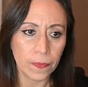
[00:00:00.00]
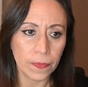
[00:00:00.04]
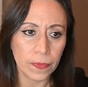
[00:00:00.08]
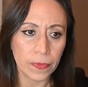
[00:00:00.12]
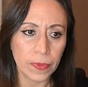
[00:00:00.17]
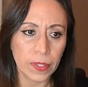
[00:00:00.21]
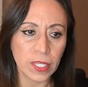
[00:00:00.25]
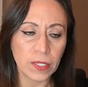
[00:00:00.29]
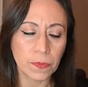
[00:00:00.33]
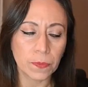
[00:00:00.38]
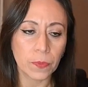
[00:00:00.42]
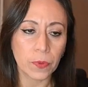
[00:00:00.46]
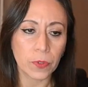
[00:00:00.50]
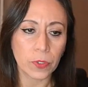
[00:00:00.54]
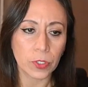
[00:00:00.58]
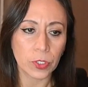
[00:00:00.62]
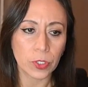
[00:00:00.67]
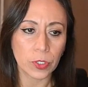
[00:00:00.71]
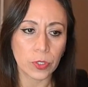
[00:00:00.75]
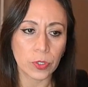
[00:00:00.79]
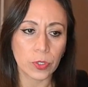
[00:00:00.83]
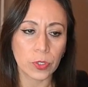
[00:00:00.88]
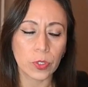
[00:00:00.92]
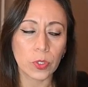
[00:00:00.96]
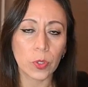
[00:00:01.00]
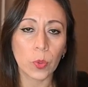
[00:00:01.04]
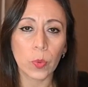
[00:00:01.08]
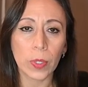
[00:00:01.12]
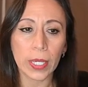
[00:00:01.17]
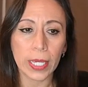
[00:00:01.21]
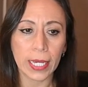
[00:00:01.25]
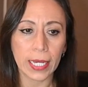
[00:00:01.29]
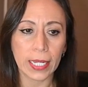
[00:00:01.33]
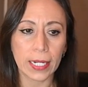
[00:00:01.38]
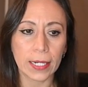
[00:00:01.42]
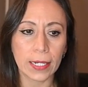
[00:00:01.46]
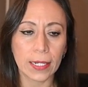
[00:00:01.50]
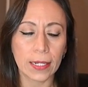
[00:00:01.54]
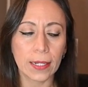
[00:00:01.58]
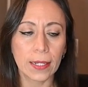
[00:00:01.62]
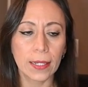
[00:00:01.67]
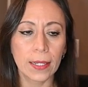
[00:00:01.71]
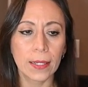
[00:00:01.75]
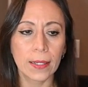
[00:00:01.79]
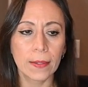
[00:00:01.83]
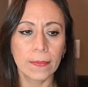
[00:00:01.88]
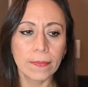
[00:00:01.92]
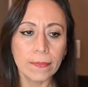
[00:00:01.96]
this portion so we can
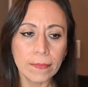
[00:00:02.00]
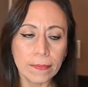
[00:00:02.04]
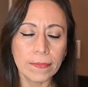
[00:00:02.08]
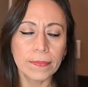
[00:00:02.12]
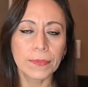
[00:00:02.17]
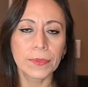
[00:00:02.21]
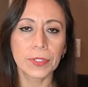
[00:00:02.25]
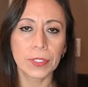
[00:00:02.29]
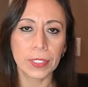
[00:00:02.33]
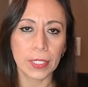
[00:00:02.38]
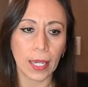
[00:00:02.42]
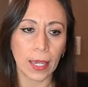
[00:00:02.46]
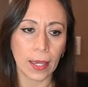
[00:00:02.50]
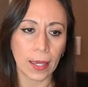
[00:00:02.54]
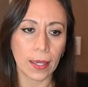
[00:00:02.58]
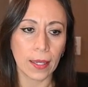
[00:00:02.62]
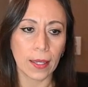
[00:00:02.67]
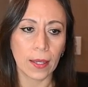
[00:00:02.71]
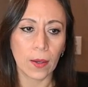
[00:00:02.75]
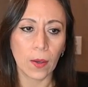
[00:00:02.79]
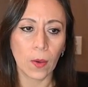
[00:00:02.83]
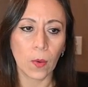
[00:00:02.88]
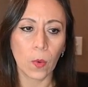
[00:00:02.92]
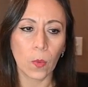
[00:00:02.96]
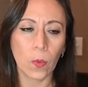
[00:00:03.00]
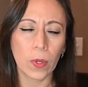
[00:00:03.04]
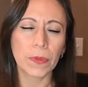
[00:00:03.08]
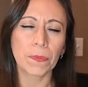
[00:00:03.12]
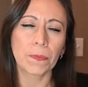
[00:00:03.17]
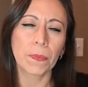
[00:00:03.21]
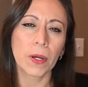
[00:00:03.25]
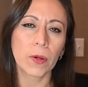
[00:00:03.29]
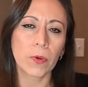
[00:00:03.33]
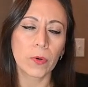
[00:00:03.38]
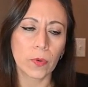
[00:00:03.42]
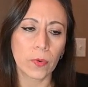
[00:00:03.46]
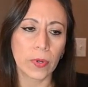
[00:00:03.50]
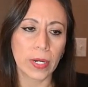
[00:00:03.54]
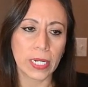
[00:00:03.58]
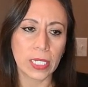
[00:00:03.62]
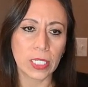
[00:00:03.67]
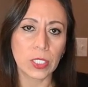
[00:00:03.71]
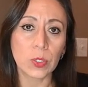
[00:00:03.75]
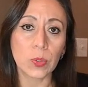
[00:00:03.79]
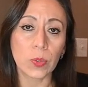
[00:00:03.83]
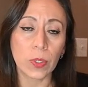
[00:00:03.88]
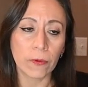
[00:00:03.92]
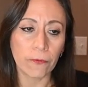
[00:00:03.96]
check what Power Query
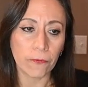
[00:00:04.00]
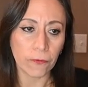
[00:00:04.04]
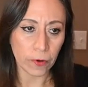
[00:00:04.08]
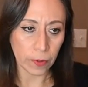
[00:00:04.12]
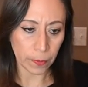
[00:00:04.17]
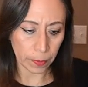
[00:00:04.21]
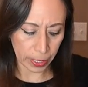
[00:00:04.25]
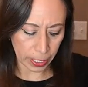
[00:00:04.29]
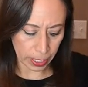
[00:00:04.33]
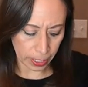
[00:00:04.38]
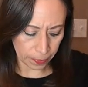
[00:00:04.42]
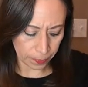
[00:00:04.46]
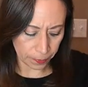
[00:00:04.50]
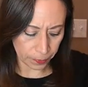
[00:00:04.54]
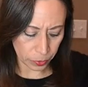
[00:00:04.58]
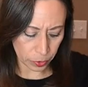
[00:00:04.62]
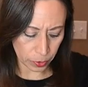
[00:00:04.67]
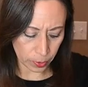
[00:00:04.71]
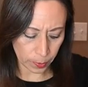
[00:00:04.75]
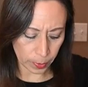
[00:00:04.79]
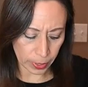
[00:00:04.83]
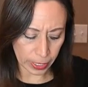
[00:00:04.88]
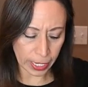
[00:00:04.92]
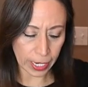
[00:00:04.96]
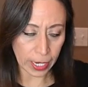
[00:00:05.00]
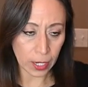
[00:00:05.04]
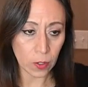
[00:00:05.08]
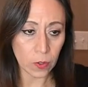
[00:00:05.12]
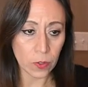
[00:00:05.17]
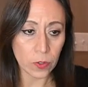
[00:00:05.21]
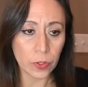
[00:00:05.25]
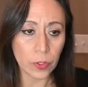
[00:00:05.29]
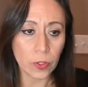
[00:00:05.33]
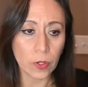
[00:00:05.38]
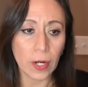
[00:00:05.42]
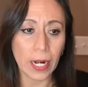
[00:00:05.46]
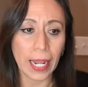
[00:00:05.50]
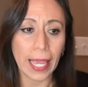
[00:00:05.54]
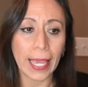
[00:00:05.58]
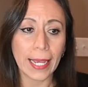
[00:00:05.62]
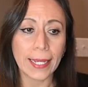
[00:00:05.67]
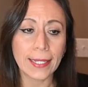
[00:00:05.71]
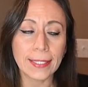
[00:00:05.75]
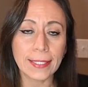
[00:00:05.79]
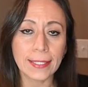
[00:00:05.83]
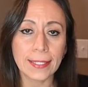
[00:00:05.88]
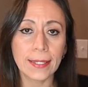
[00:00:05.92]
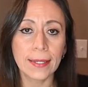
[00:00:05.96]
is doing from here. So I'm gonna Control
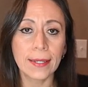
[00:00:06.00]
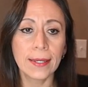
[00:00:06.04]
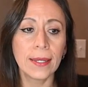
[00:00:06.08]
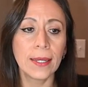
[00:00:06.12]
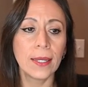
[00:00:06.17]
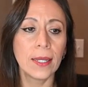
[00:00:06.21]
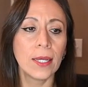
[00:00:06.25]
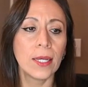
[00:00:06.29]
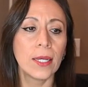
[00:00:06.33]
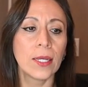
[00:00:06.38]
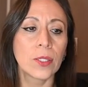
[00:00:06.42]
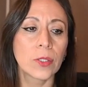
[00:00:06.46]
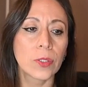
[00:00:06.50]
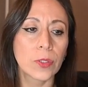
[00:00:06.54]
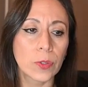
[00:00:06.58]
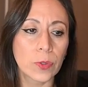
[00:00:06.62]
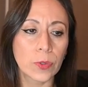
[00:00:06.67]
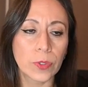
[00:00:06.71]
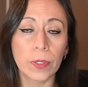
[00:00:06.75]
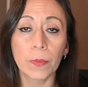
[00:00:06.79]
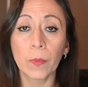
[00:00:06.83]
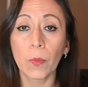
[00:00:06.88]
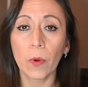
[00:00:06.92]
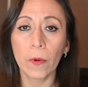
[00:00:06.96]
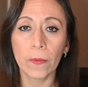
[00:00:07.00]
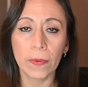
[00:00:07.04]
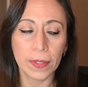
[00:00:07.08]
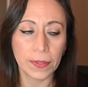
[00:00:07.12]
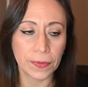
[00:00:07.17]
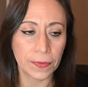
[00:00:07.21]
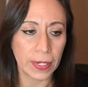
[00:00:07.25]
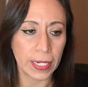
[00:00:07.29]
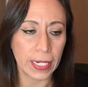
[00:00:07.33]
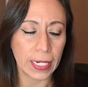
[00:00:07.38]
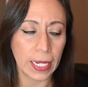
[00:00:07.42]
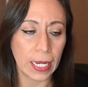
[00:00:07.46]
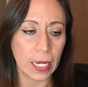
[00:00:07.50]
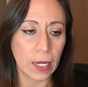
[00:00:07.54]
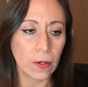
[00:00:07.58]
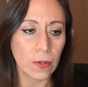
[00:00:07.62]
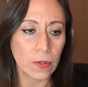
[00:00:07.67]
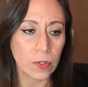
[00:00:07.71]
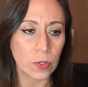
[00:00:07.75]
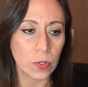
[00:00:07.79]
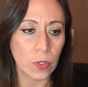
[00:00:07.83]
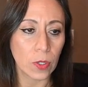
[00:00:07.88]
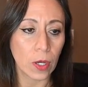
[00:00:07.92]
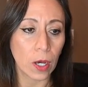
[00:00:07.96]
X to remove it right now
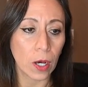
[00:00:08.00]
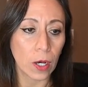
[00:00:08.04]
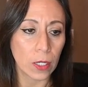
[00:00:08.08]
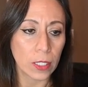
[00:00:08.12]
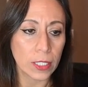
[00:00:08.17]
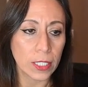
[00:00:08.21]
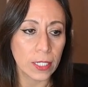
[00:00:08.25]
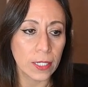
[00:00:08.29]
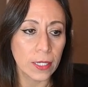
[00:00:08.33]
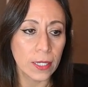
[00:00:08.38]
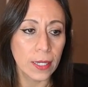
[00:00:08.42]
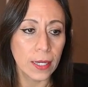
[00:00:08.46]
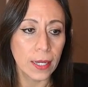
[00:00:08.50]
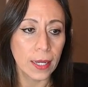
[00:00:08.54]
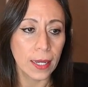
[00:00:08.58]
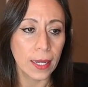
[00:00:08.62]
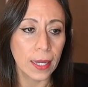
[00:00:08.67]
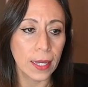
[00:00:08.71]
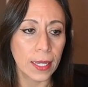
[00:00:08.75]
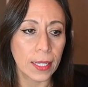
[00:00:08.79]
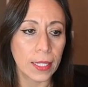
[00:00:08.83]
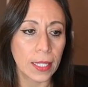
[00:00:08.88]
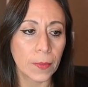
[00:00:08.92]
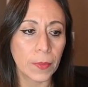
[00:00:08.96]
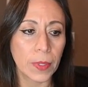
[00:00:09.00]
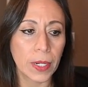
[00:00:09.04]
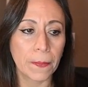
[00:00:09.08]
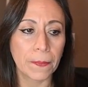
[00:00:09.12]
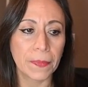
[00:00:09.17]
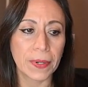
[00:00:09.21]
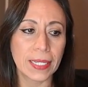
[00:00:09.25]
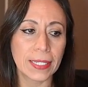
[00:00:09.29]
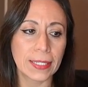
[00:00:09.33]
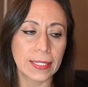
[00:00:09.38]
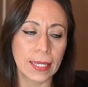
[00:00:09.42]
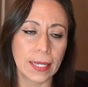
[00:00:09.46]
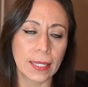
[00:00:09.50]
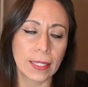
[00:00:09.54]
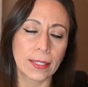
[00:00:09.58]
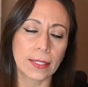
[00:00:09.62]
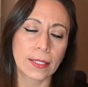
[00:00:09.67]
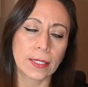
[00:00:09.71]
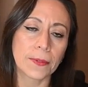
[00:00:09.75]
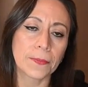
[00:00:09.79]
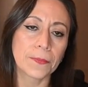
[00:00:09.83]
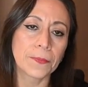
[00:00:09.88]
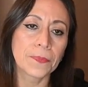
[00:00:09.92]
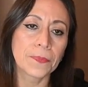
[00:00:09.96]
to cut, and I'm gonna press Enter.